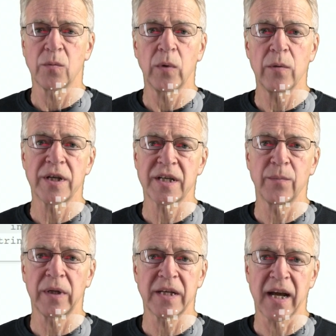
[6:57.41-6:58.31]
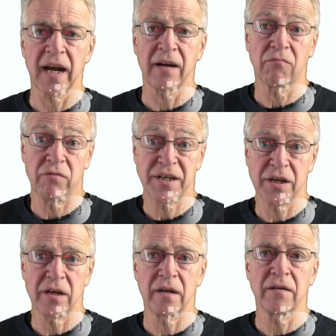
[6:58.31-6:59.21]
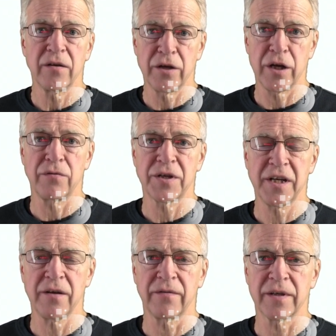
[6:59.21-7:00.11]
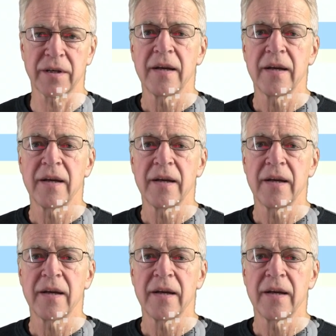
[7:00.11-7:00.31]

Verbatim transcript: we would simply say return new student.